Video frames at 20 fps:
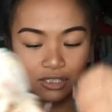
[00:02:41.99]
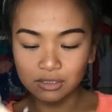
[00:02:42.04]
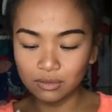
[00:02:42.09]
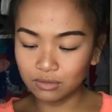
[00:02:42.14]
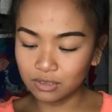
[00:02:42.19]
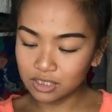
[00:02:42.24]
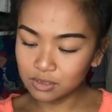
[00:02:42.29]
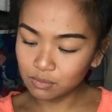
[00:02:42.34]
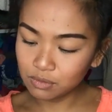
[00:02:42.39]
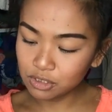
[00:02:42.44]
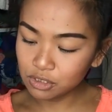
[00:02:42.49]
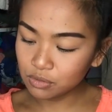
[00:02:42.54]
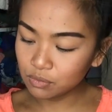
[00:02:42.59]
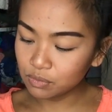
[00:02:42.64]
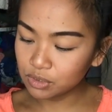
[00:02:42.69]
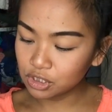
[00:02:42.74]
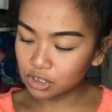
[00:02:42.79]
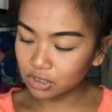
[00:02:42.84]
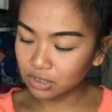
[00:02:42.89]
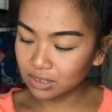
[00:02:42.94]
So this was
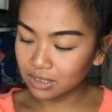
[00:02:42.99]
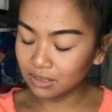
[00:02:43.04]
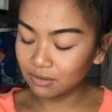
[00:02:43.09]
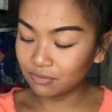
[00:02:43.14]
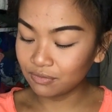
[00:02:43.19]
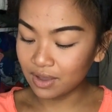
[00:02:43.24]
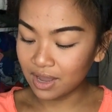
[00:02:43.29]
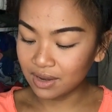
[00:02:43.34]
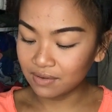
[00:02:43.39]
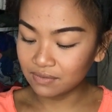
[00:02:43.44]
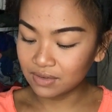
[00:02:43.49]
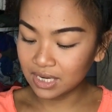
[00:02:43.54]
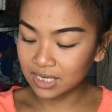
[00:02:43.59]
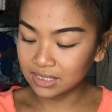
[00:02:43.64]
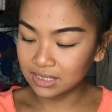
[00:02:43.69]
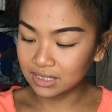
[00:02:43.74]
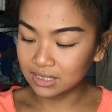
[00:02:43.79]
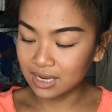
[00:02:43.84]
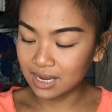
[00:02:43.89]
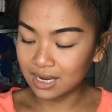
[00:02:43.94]
originally
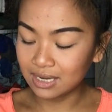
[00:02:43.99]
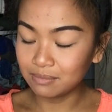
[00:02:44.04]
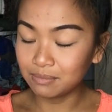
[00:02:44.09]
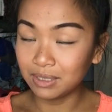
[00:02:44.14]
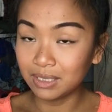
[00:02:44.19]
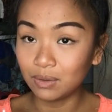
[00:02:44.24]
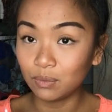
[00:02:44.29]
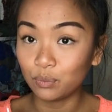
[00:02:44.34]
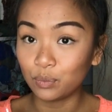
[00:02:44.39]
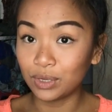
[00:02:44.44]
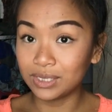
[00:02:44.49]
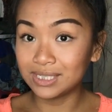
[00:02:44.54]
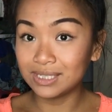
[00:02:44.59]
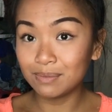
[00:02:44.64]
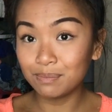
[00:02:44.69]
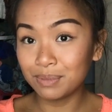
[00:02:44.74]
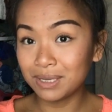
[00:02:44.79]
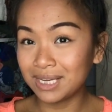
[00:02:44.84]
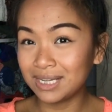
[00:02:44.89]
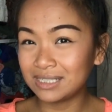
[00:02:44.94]
$599, but it was
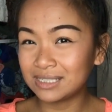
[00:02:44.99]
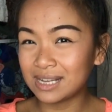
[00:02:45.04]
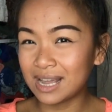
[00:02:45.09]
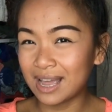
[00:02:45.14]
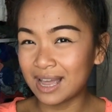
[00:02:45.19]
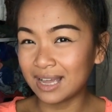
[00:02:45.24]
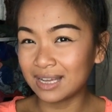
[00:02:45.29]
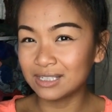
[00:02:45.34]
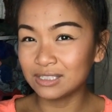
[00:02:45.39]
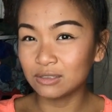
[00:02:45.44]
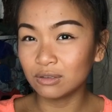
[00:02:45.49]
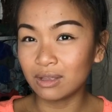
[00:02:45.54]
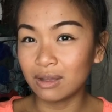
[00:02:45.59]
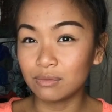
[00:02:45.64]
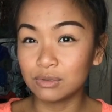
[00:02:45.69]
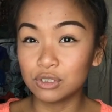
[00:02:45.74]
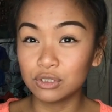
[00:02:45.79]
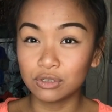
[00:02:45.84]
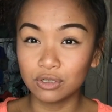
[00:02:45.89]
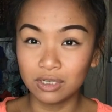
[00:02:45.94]
a pink tag, so
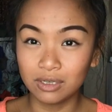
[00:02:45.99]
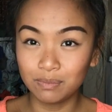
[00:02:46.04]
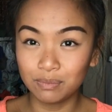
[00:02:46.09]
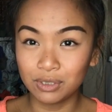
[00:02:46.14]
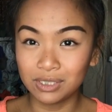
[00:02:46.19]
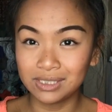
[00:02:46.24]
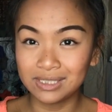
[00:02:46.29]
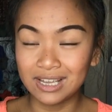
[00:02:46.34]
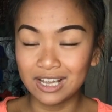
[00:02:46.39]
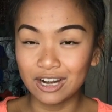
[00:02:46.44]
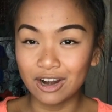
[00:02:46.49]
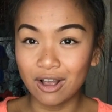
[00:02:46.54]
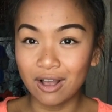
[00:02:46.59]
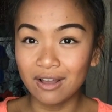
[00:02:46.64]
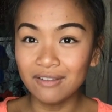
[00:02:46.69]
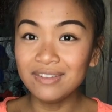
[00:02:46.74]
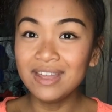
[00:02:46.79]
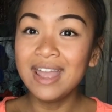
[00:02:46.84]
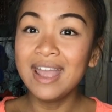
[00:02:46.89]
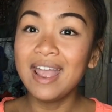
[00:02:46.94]
that was 30%
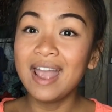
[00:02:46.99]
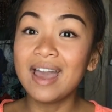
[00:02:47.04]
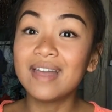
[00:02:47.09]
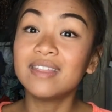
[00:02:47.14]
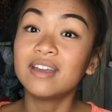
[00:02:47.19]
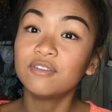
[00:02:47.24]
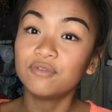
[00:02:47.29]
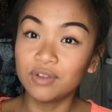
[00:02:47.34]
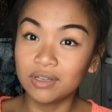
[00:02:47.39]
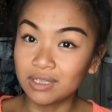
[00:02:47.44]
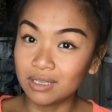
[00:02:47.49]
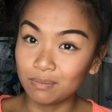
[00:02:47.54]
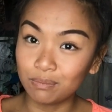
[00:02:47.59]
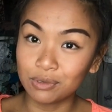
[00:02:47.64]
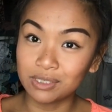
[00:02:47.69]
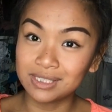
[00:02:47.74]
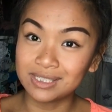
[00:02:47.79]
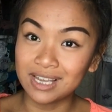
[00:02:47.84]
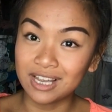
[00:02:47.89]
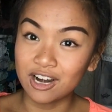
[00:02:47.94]
off, and then 50%
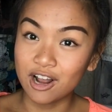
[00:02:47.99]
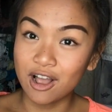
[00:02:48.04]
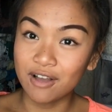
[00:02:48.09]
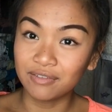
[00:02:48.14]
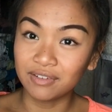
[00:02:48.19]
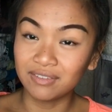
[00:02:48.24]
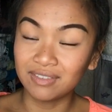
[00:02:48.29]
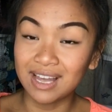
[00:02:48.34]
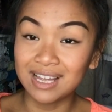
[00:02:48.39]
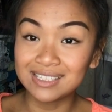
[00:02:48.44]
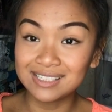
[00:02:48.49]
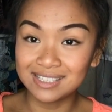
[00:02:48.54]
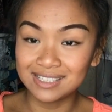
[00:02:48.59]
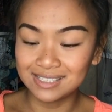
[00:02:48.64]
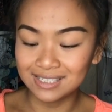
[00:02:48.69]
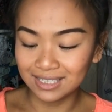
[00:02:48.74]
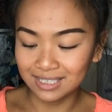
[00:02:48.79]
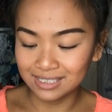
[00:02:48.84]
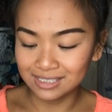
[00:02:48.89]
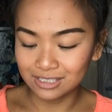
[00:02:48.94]
off of that
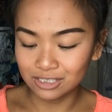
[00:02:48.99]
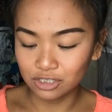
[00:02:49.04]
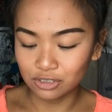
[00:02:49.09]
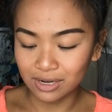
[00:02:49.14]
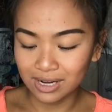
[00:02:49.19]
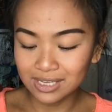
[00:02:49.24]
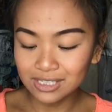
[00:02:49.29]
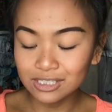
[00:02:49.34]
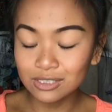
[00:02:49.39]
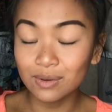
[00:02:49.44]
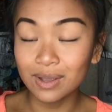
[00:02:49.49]
since it is a dress.